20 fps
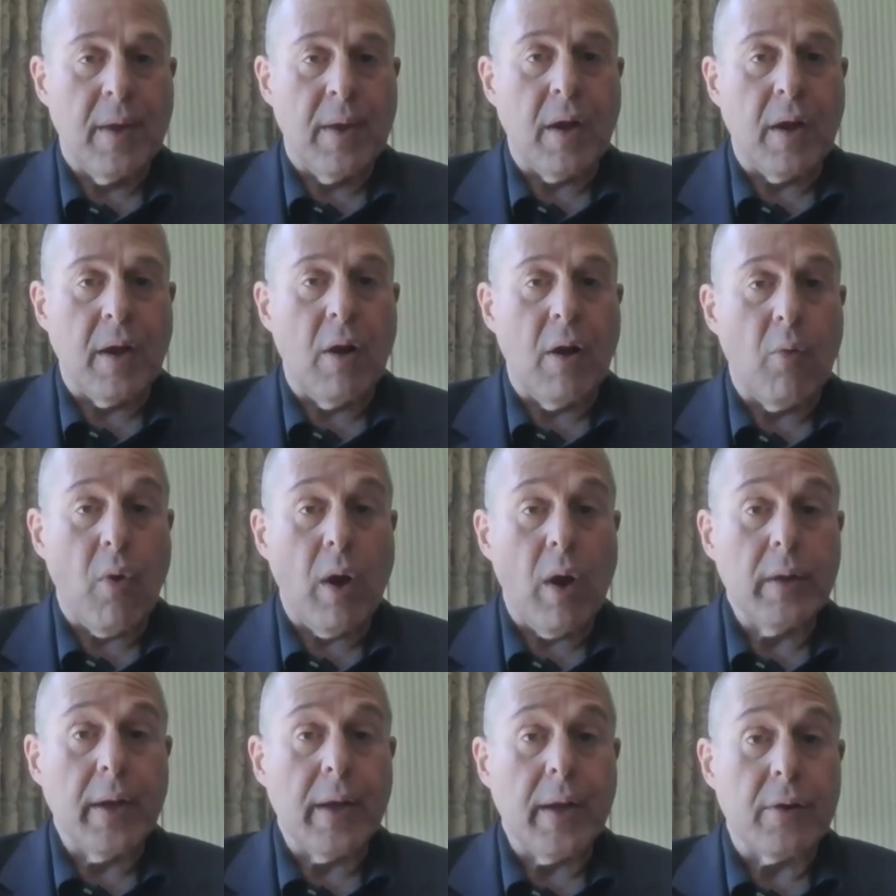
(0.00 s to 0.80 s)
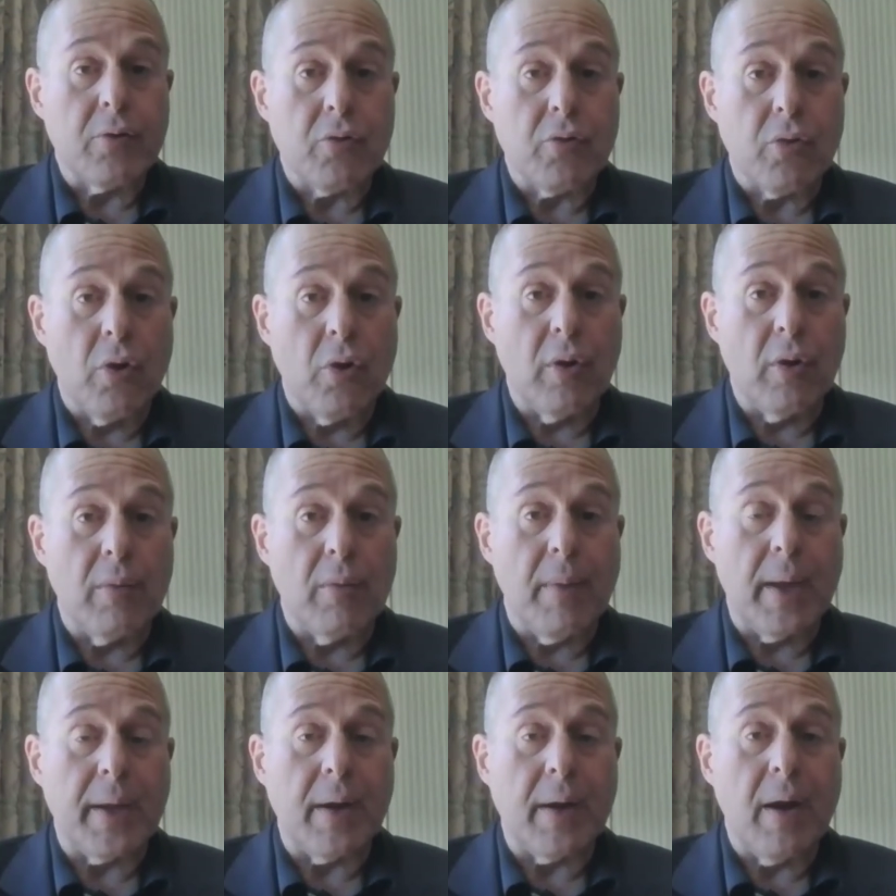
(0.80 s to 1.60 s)
And quality
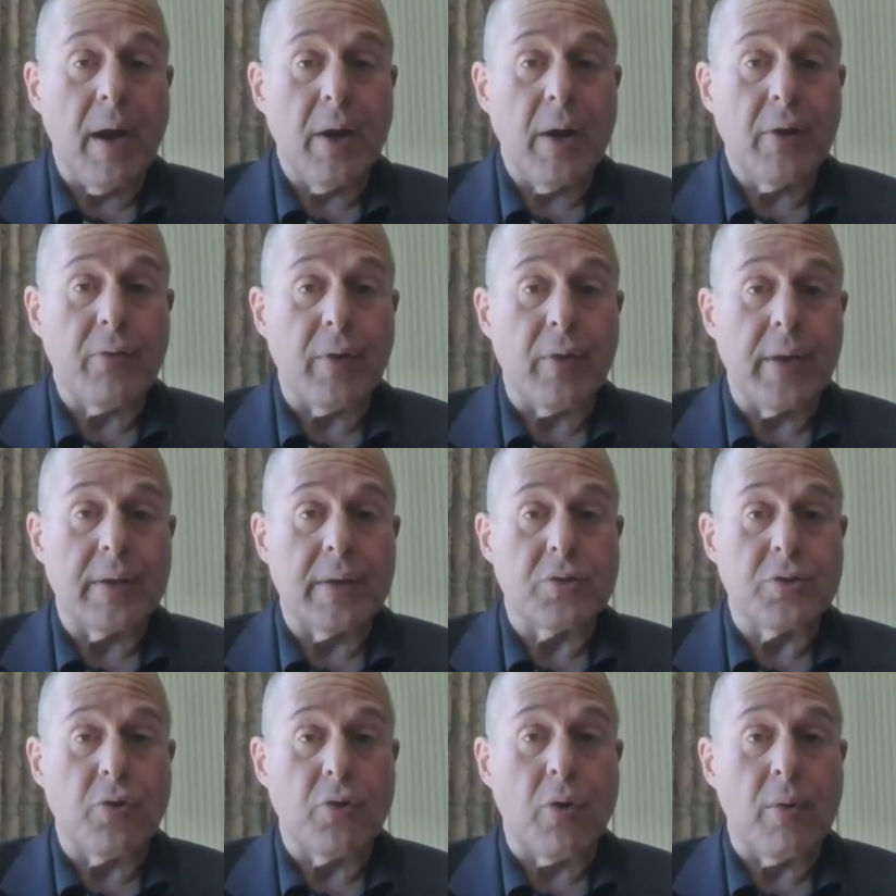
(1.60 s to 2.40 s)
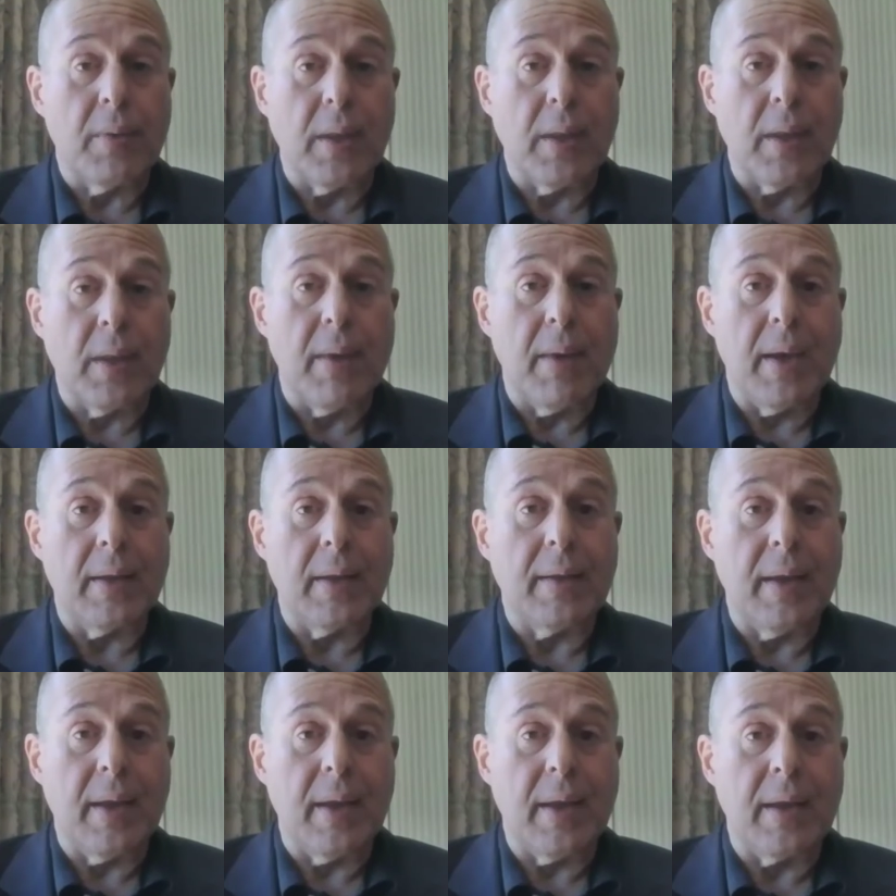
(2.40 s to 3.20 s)
control in mitochondria is normally
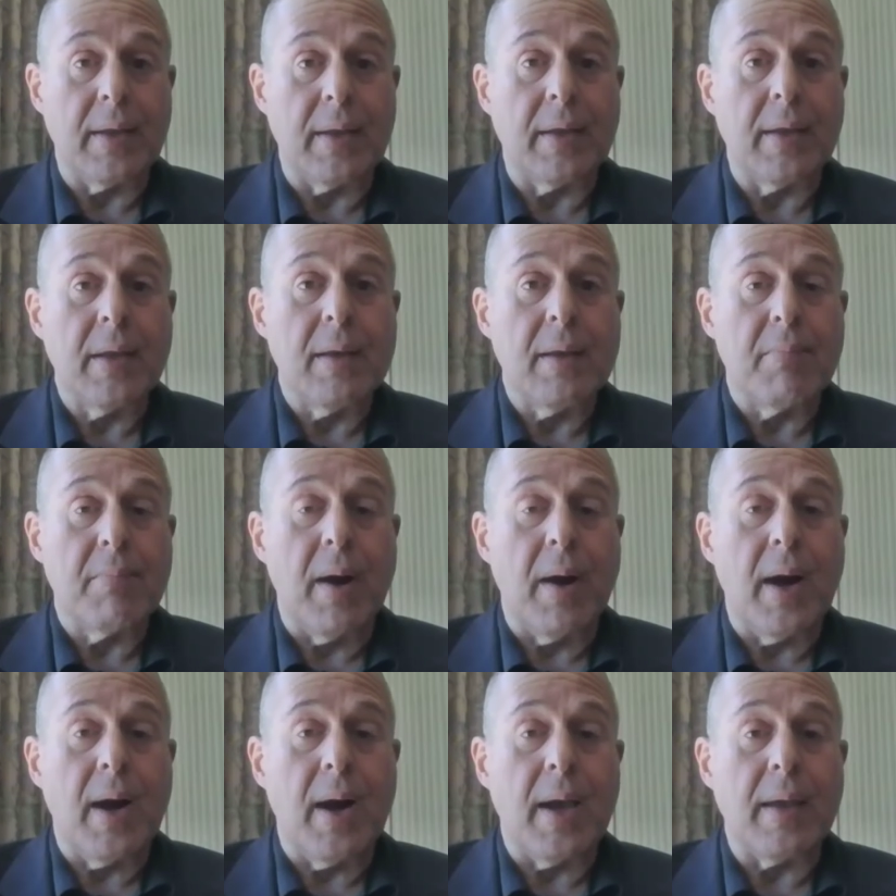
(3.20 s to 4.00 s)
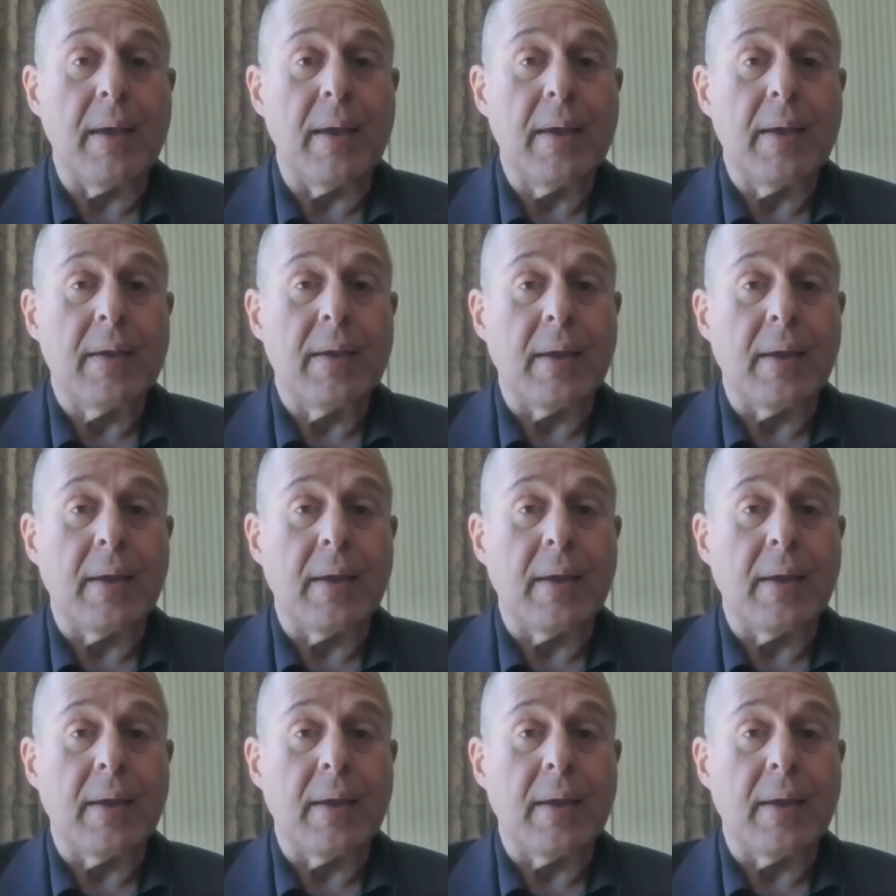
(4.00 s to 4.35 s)
maintained by